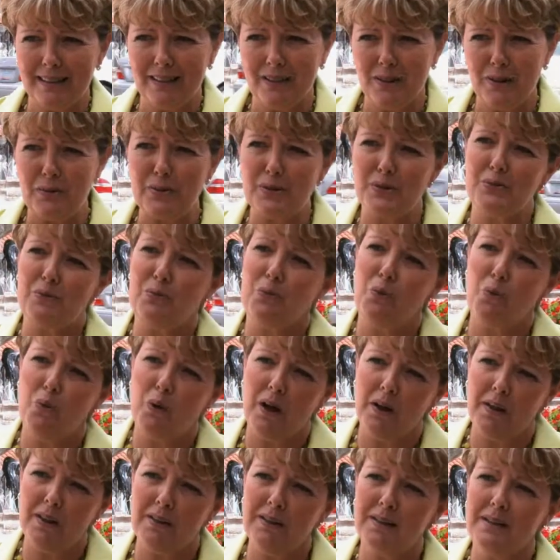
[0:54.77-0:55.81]
There was
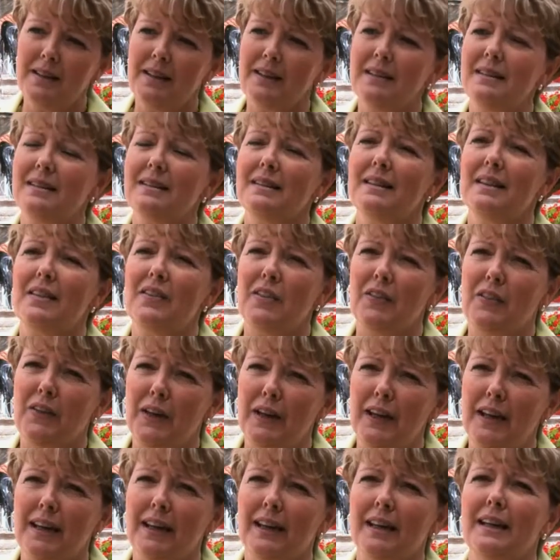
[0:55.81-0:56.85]
one
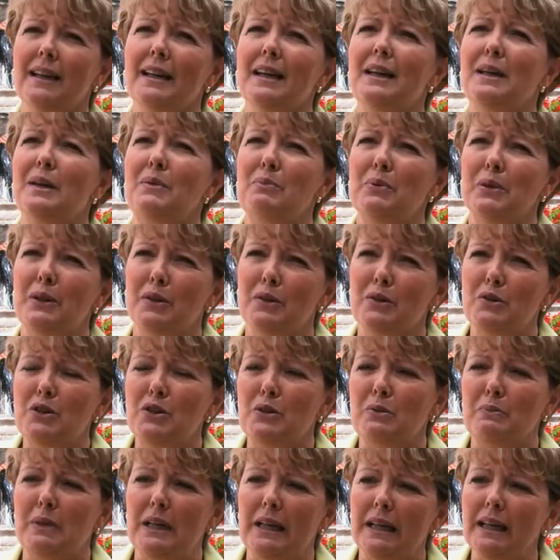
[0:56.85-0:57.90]
thing, it appeared
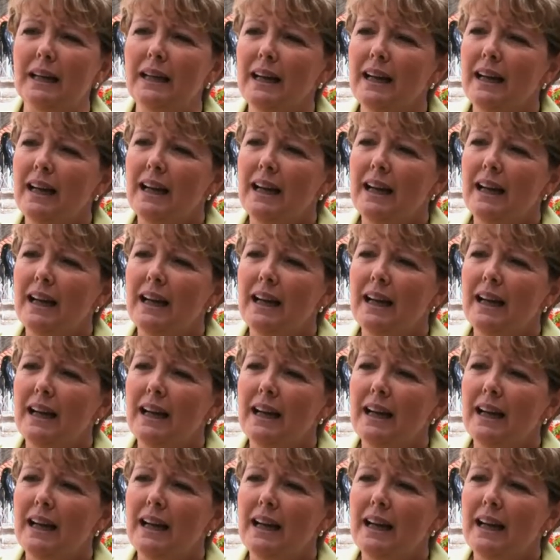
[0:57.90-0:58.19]
to me.